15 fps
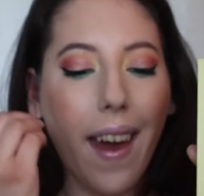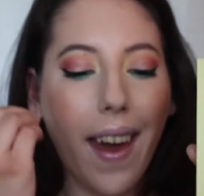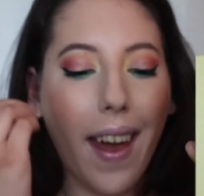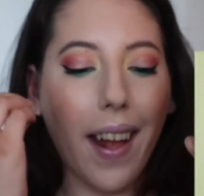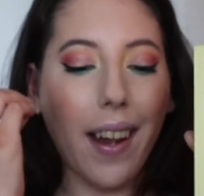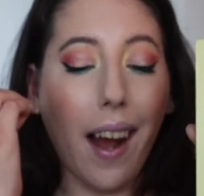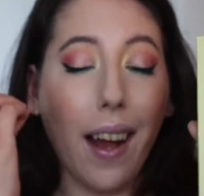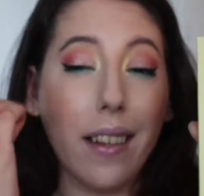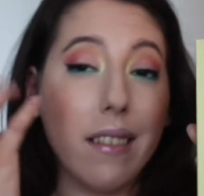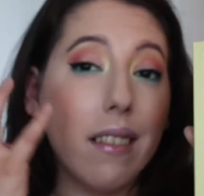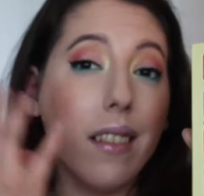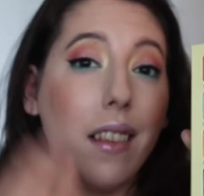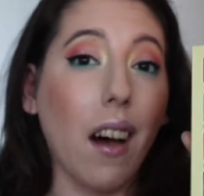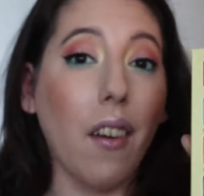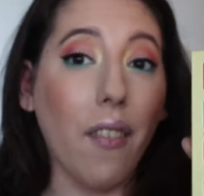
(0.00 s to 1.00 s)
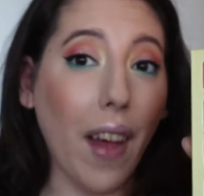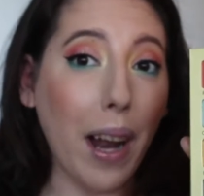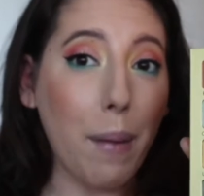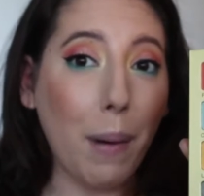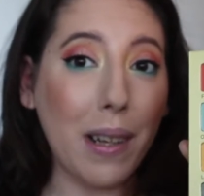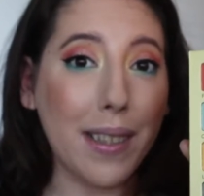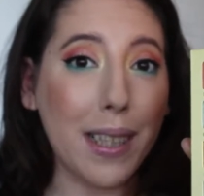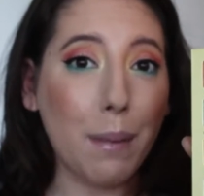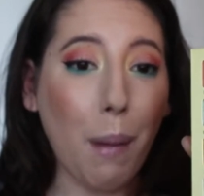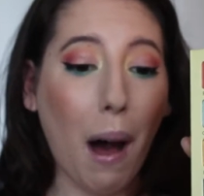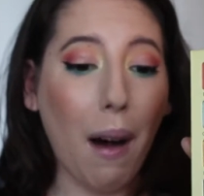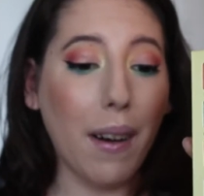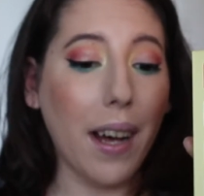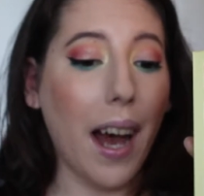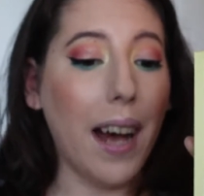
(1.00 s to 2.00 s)
and I love that about this
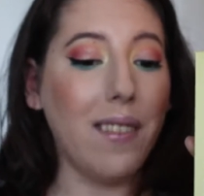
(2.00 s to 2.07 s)
palette.